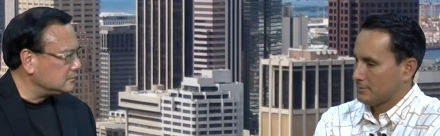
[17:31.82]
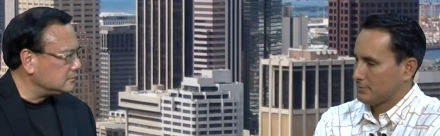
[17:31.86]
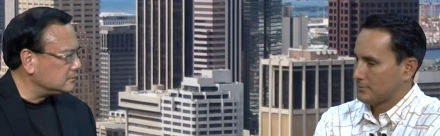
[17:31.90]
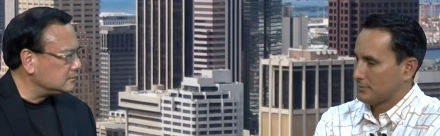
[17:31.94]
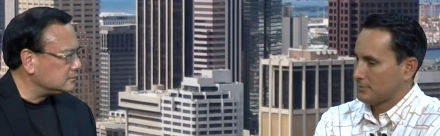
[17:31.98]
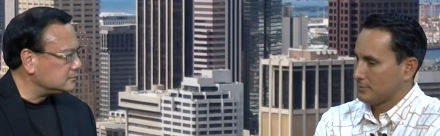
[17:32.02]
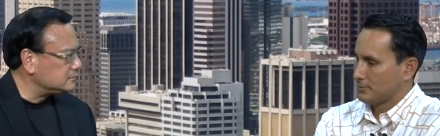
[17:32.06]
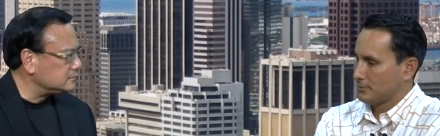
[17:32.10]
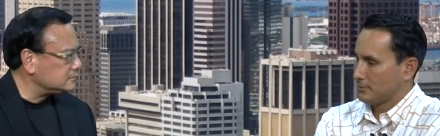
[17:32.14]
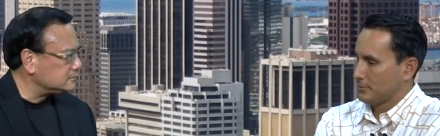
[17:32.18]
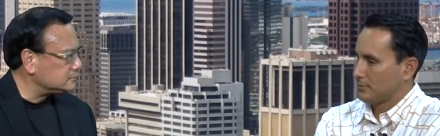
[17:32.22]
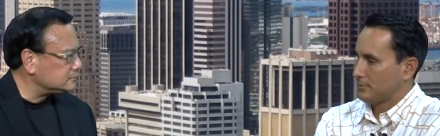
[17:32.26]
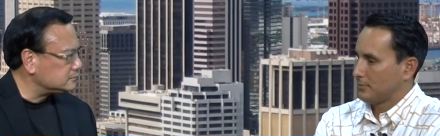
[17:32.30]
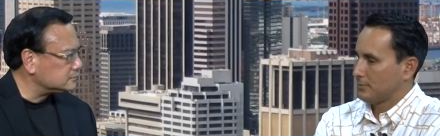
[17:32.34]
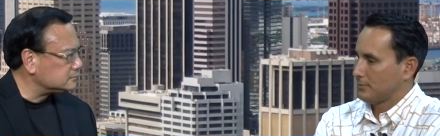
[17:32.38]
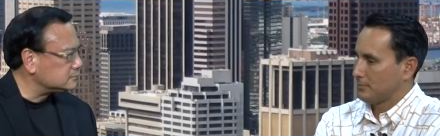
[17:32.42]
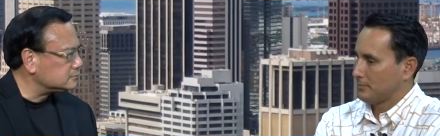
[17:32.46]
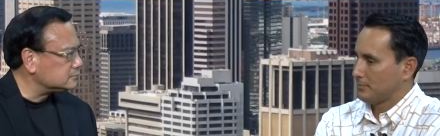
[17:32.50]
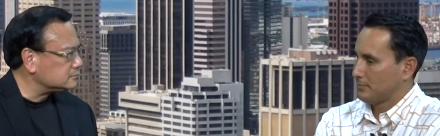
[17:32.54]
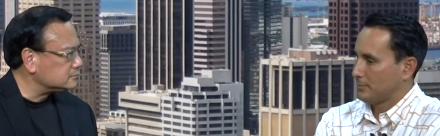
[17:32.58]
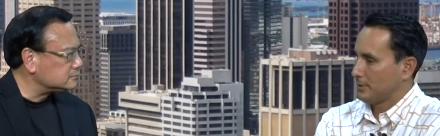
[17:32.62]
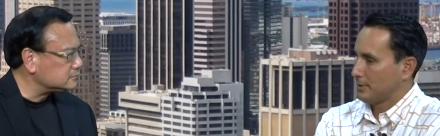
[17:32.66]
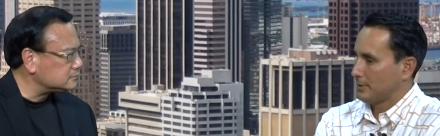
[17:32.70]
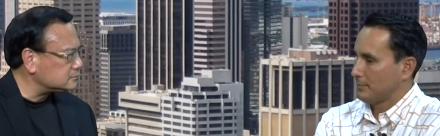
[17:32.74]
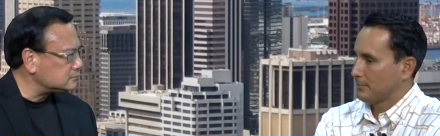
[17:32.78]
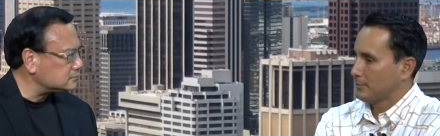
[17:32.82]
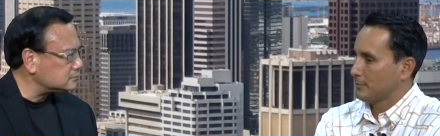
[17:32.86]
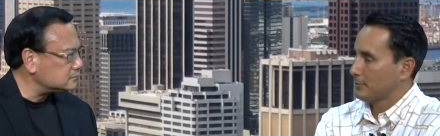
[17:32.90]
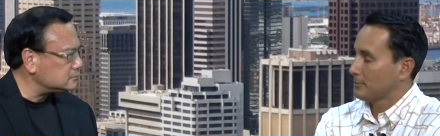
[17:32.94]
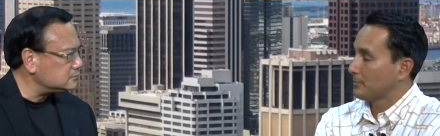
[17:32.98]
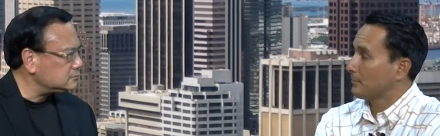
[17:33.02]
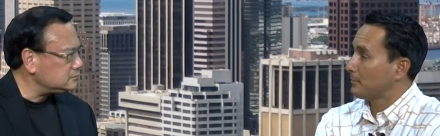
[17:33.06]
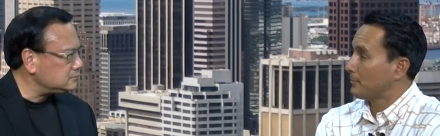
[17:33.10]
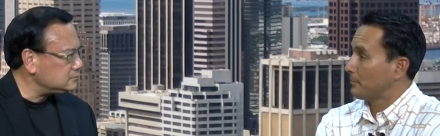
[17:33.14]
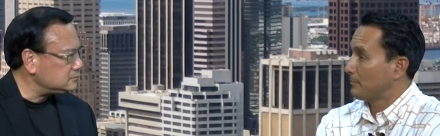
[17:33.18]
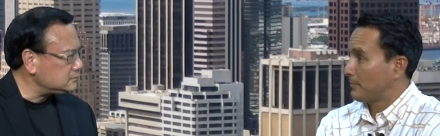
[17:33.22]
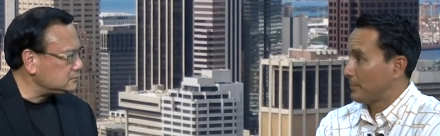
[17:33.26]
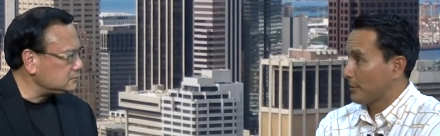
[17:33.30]
Speaker 1: should be able to
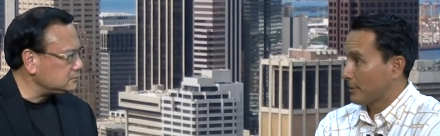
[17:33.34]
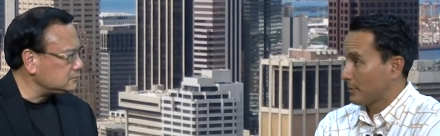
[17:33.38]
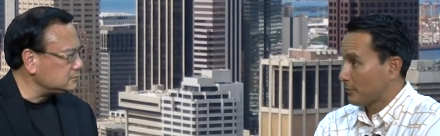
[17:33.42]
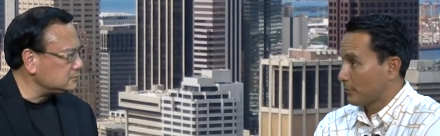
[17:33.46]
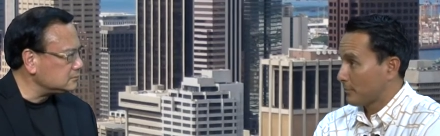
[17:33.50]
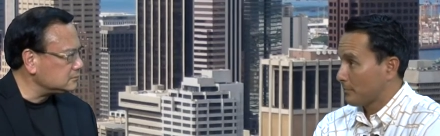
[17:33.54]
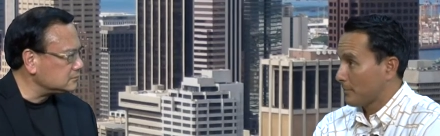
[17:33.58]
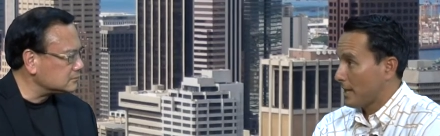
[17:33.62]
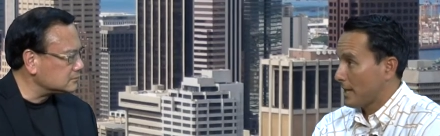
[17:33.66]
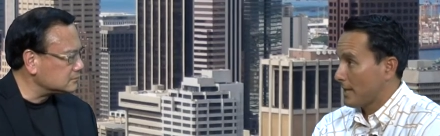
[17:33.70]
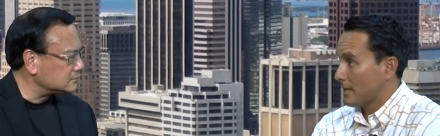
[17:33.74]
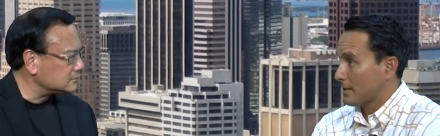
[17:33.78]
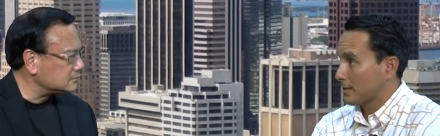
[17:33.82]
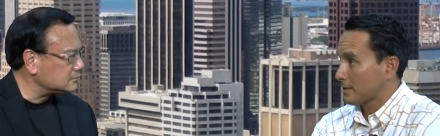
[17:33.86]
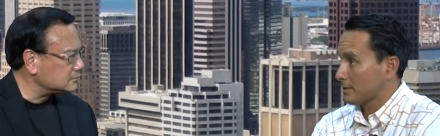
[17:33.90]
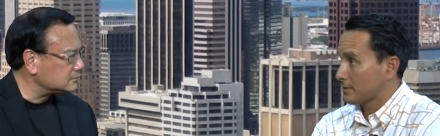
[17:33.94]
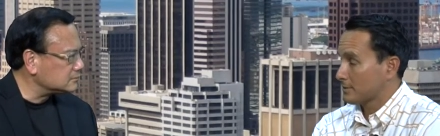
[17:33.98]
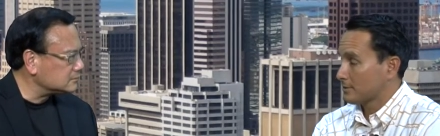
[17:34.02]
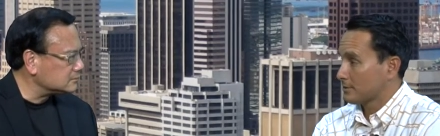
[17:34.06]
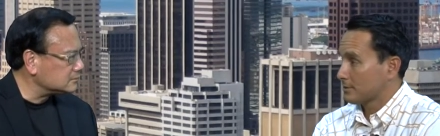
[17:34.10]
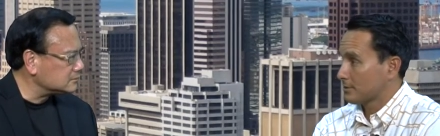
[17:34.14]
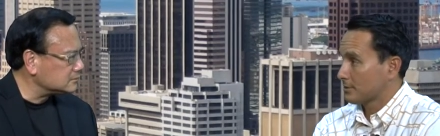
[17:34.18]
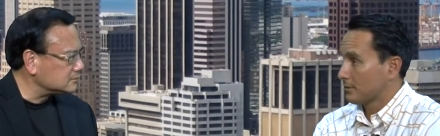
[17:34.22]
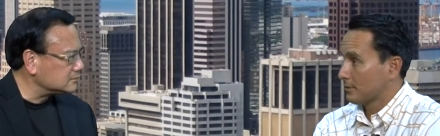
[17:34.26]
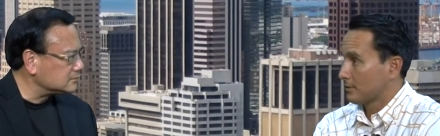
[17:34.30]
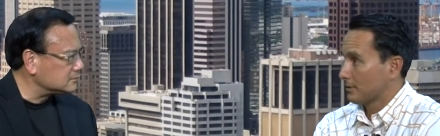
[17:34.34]
better manage